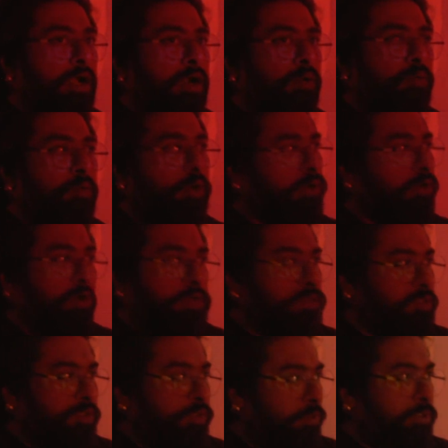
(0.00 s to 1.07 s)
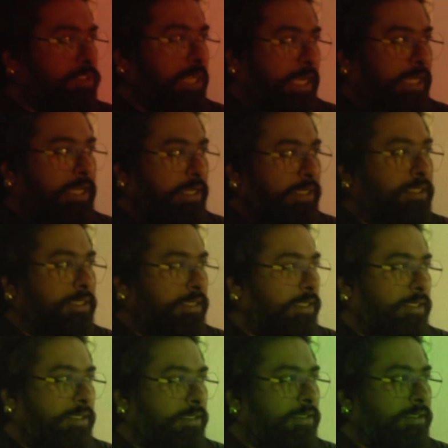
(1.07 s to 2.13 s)
what constitutes identity.
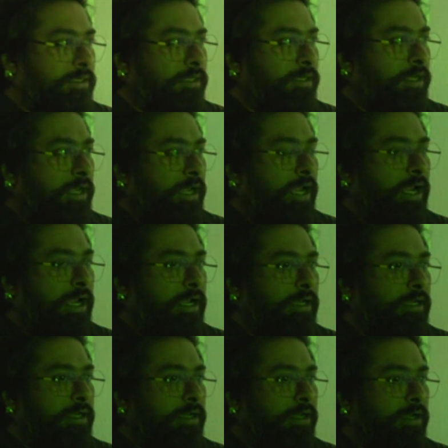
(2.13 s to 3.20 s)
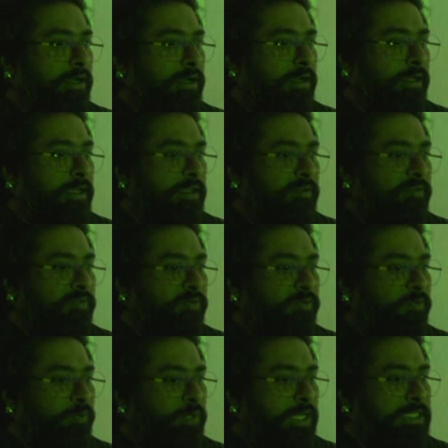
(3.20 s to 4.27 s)
And if
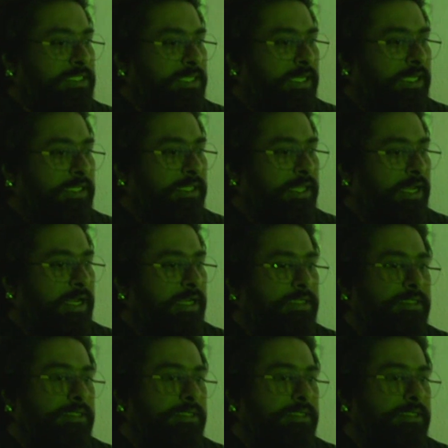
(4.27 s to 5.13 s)
we are saying that